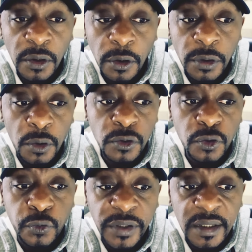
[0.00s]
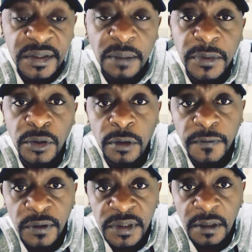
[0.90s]
You're going to create something new for
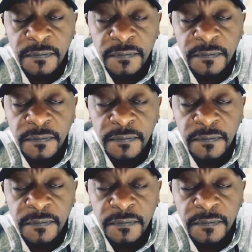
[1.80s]
yourself.